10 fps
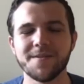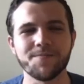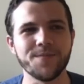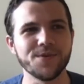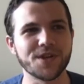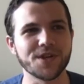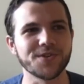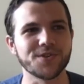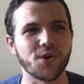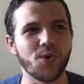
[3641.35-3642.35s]

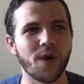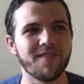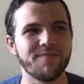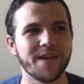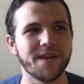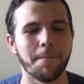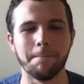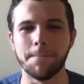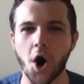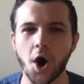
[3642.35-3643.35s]
musicians who have been
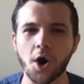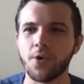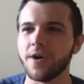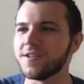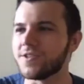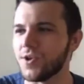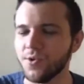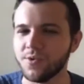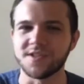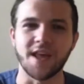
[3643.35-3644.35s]
borrowing
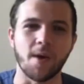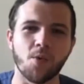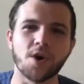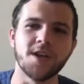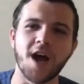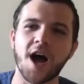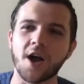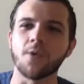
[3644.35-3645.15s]
tunes that were not